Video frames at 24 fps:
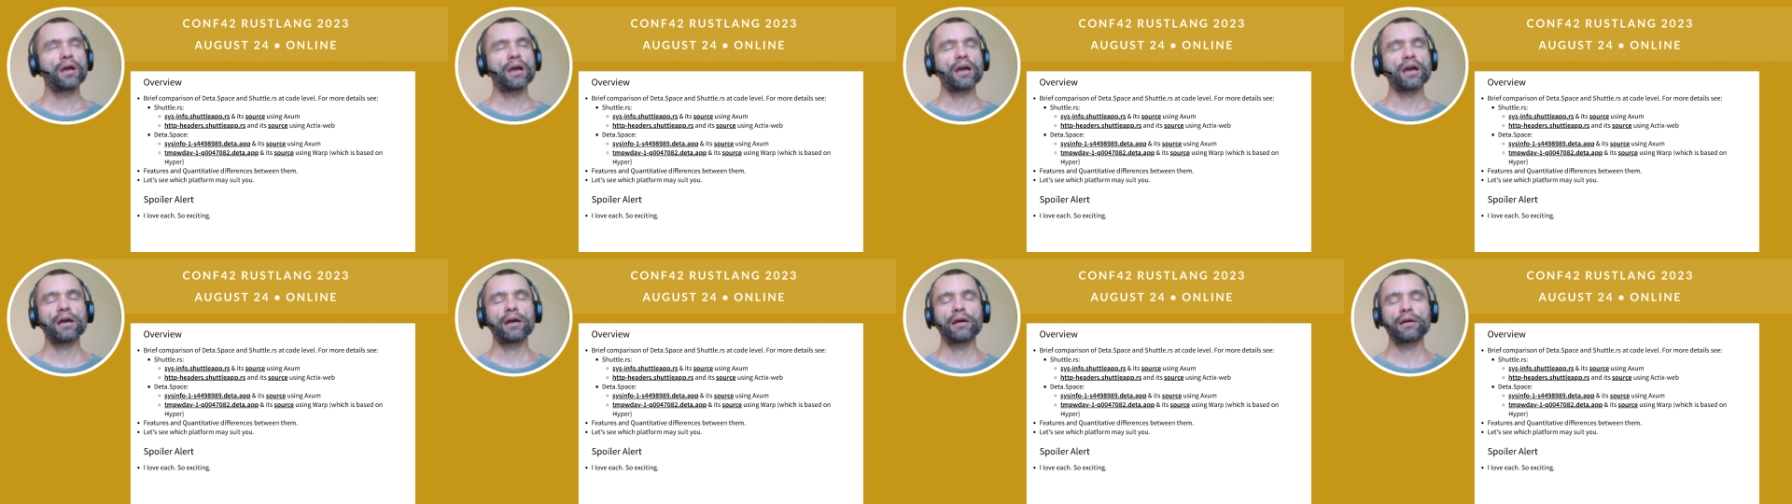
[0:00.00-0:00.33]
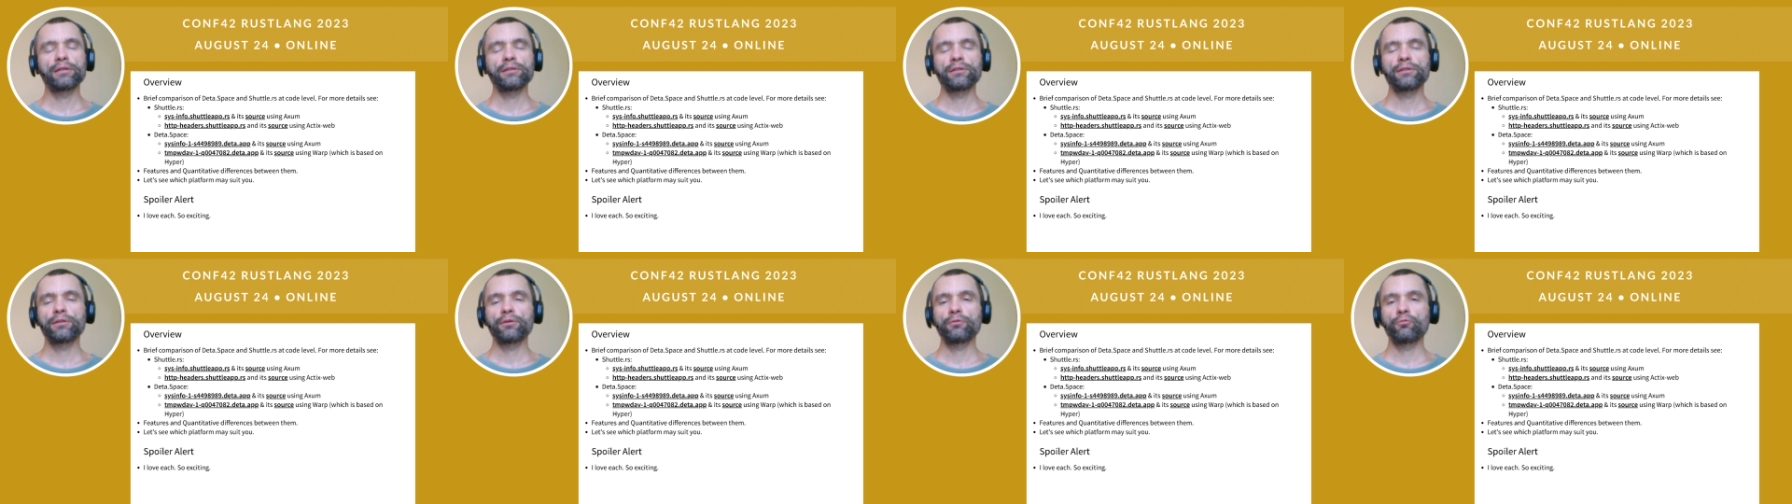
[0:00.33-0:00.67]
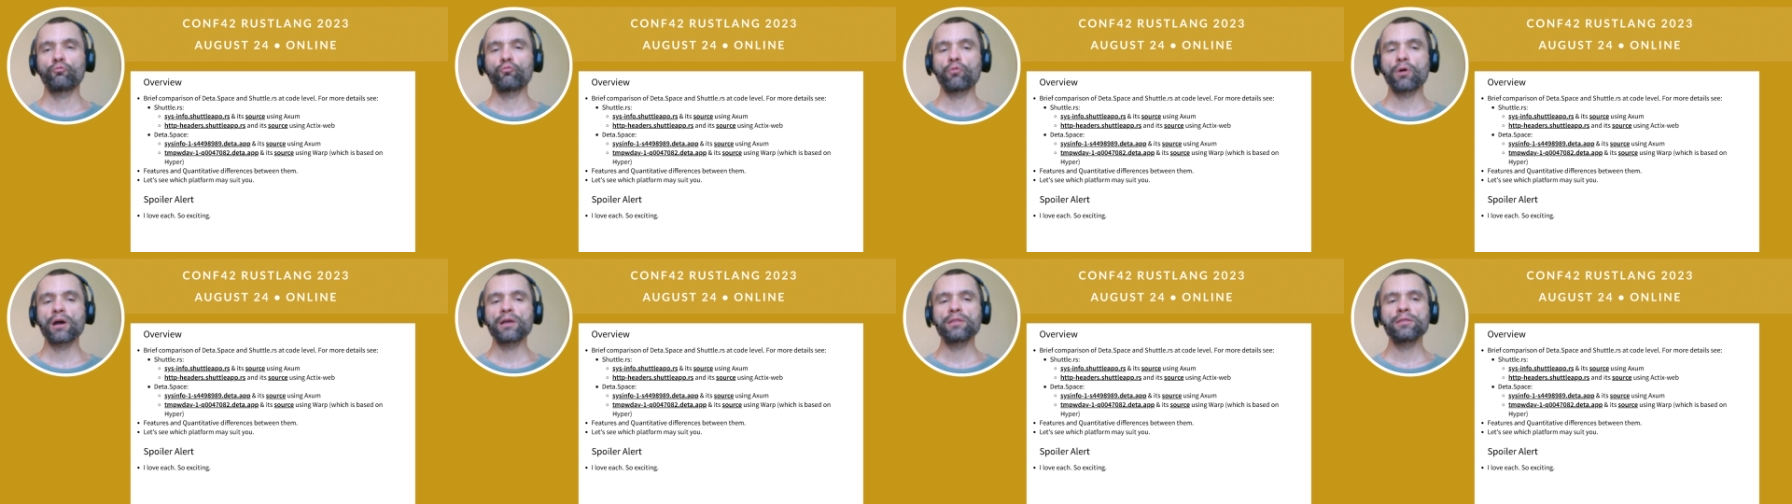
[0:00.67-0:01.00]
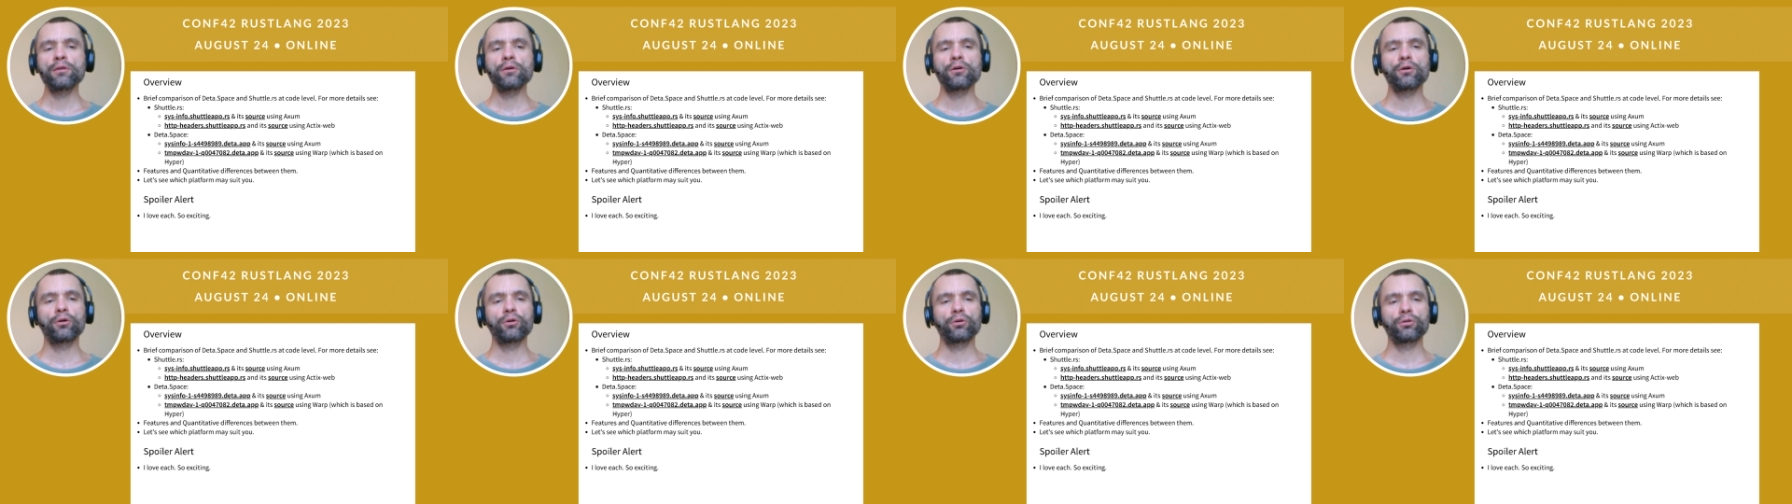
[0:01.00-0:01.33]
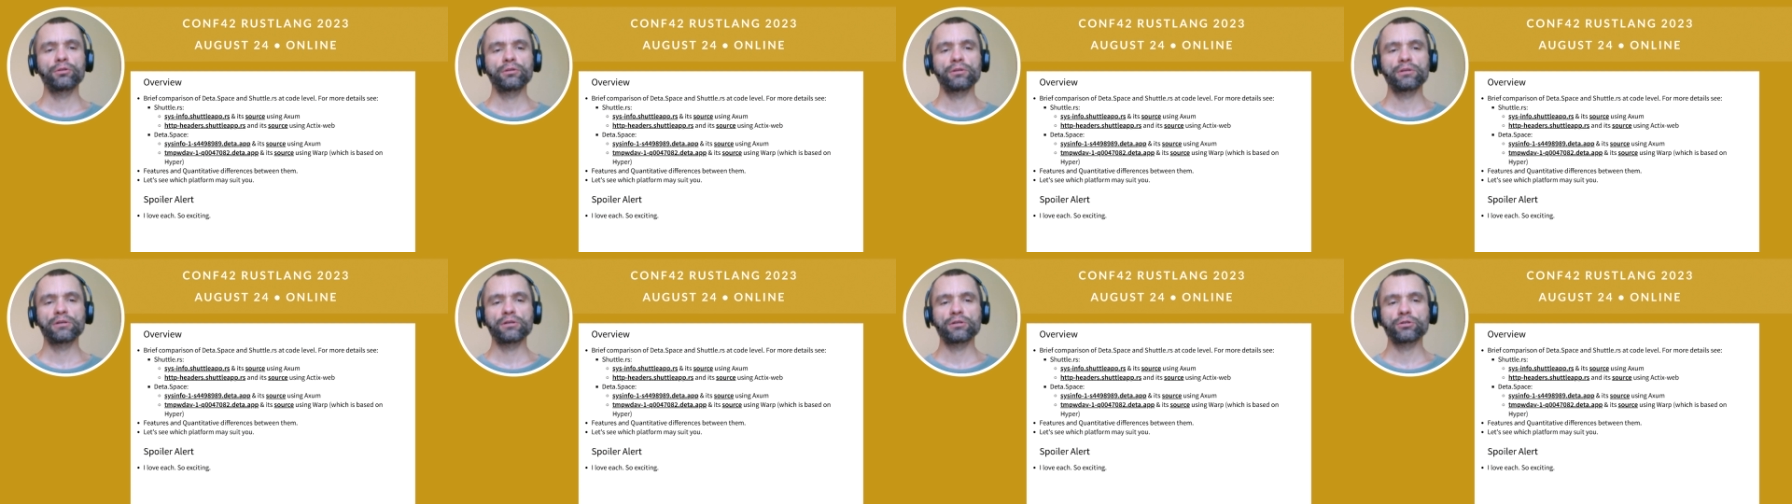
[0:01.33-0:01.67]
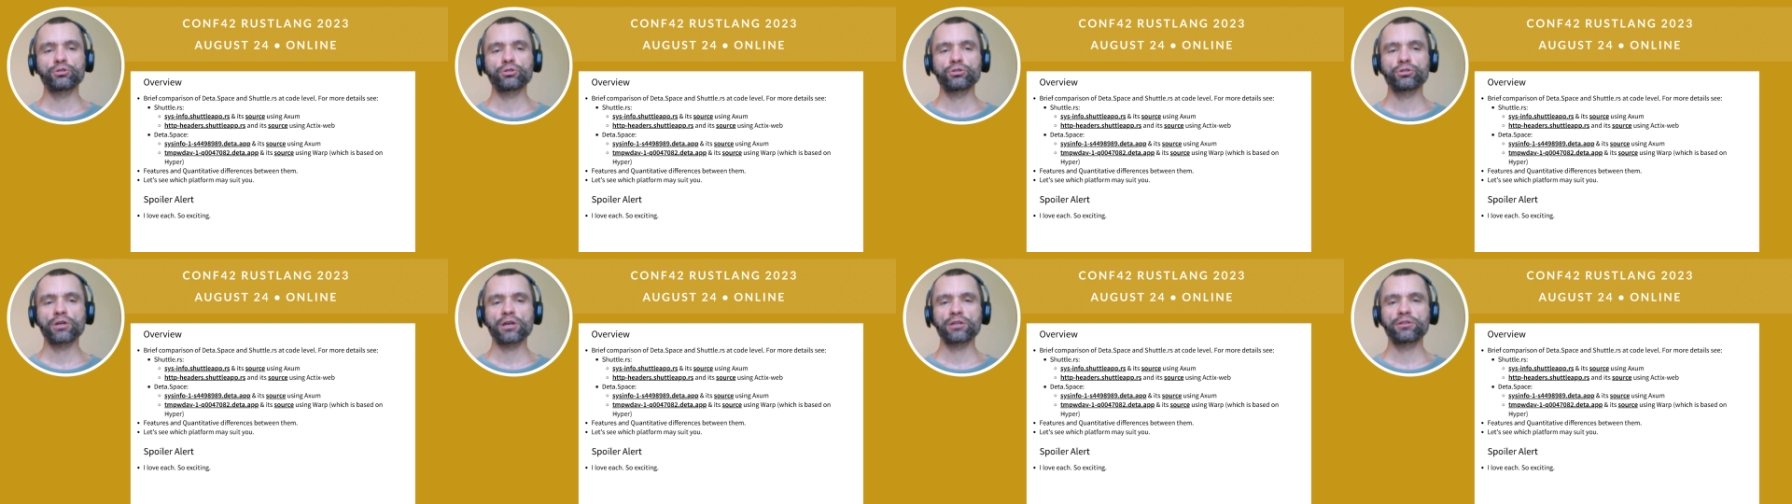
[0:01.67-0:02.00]
and one on uh,
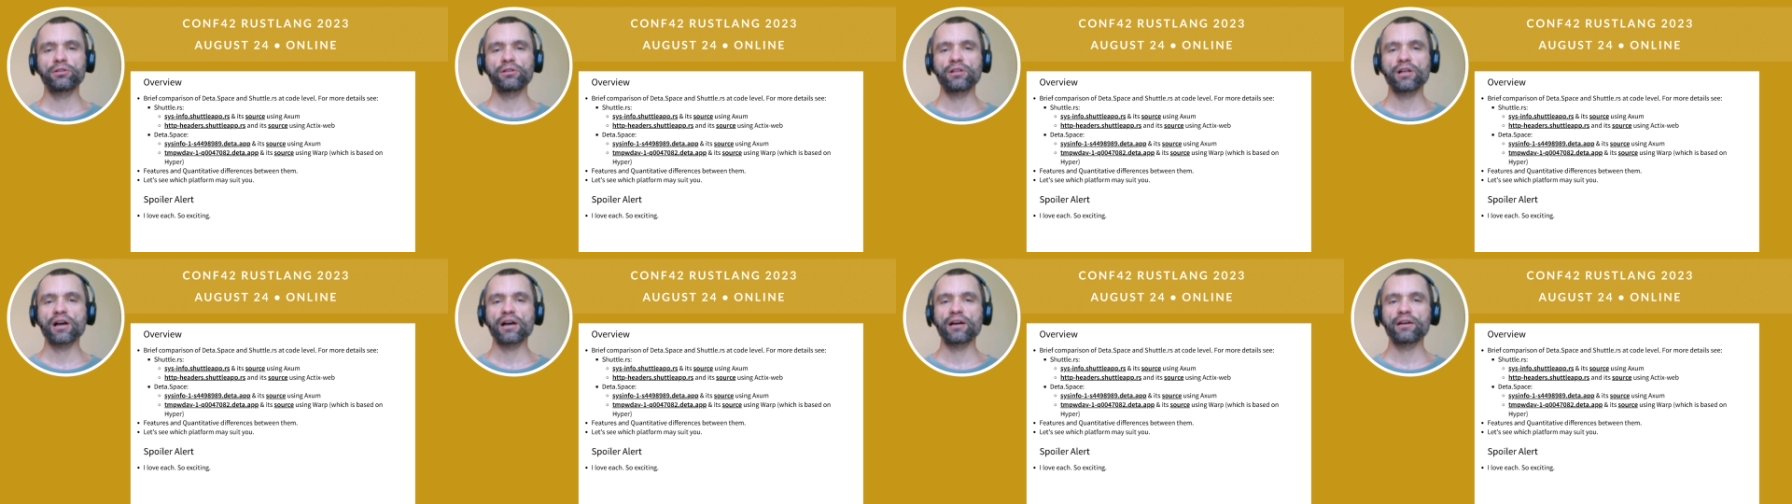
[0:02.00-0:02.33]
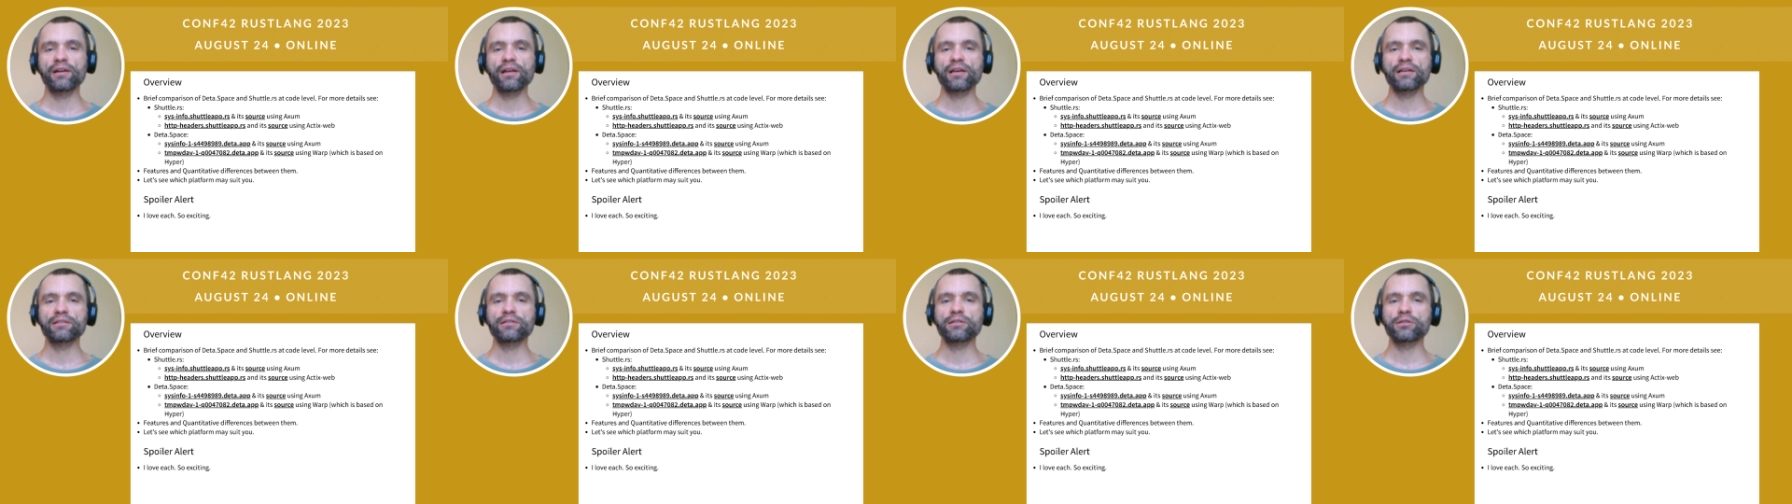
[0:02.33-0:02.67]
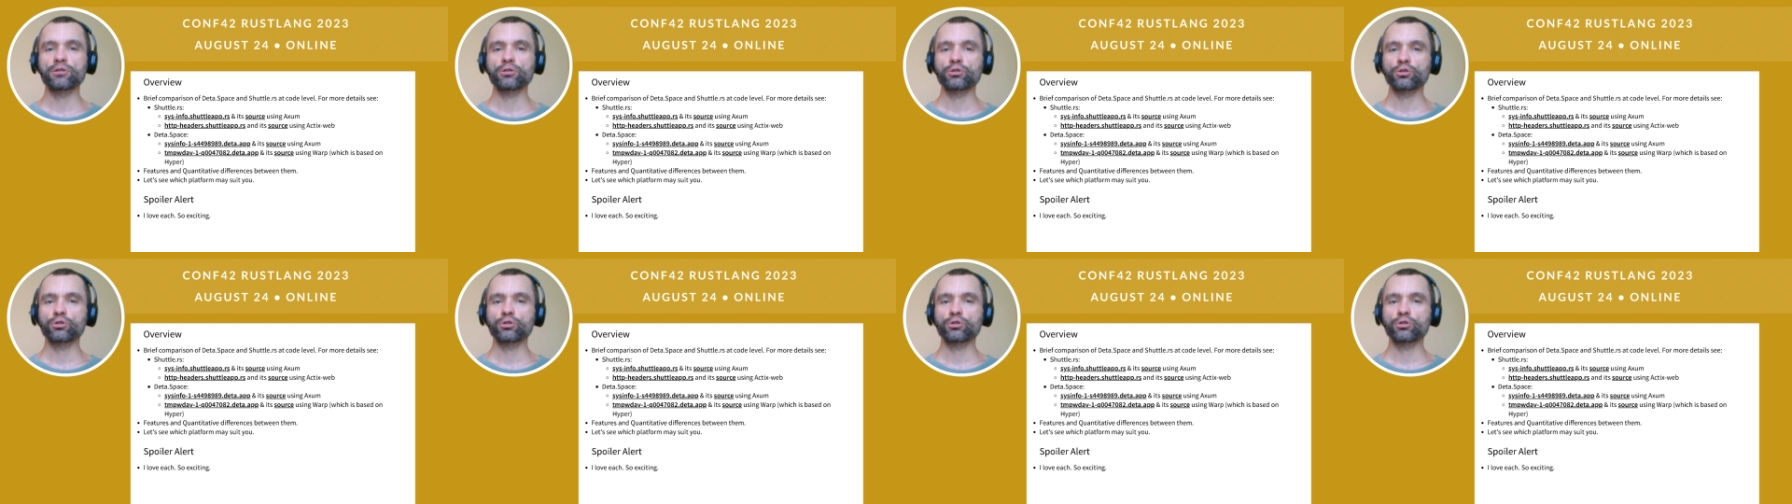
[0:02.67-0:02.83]
Shuttle dot R S